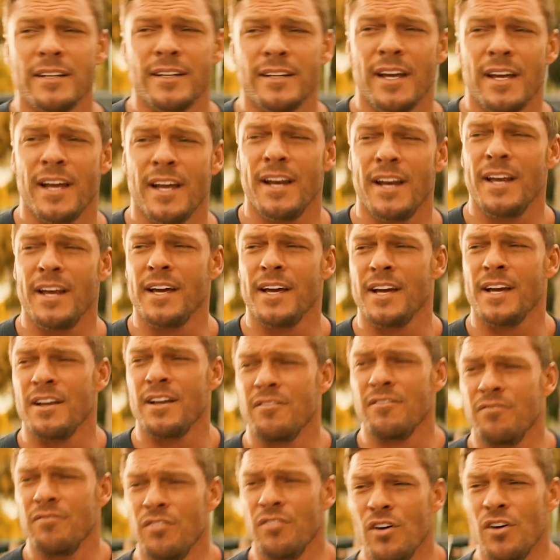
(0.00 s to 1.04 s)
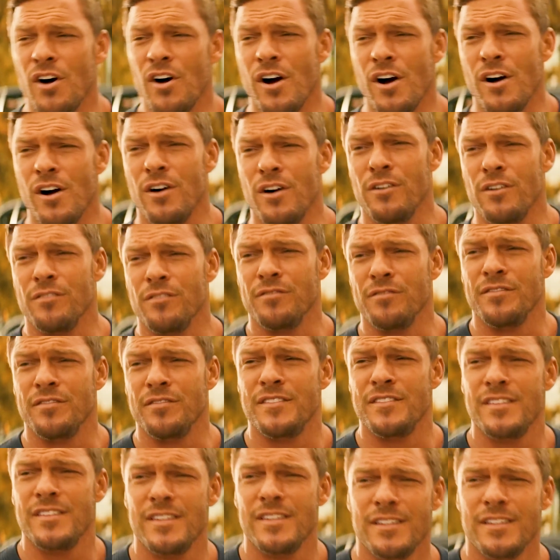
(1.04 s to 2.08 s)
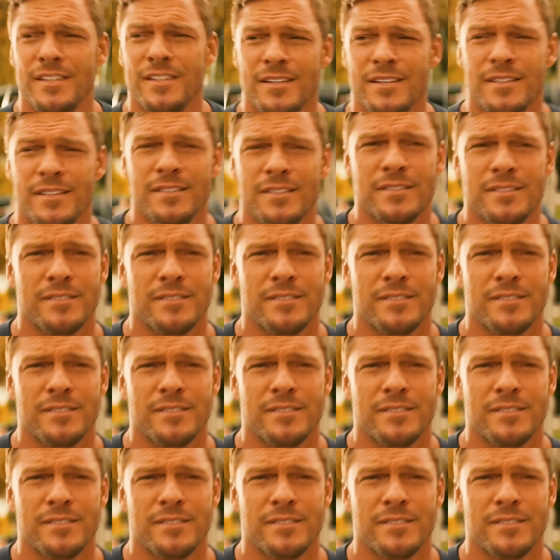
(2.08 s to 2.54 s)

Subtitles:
Reacher's detective skills kick into high gear as they